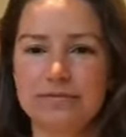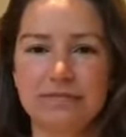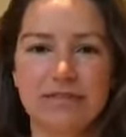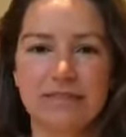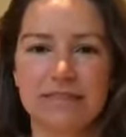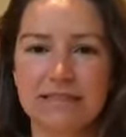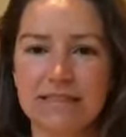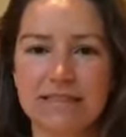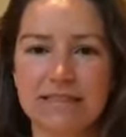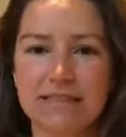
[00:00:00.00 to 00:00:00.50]

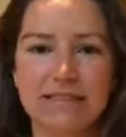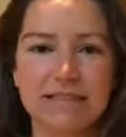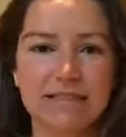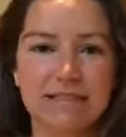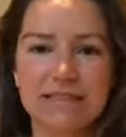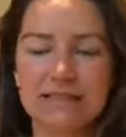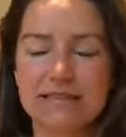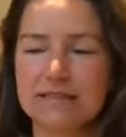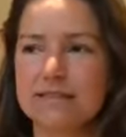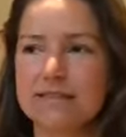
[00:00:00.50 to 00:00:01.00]

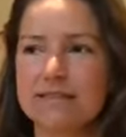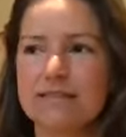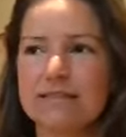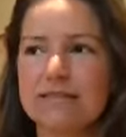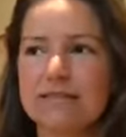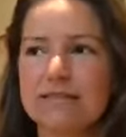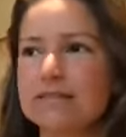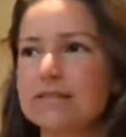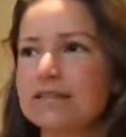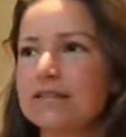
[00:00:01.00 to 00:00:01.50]
connected
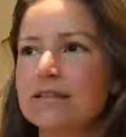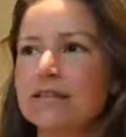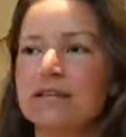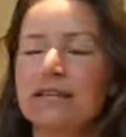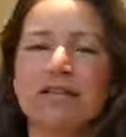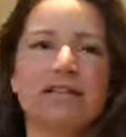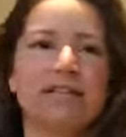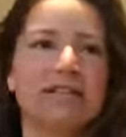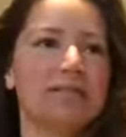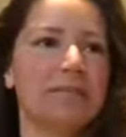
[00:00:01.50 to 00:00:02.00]
to
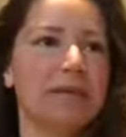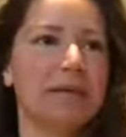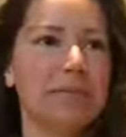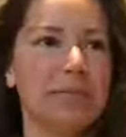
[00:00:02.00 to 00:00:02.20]
my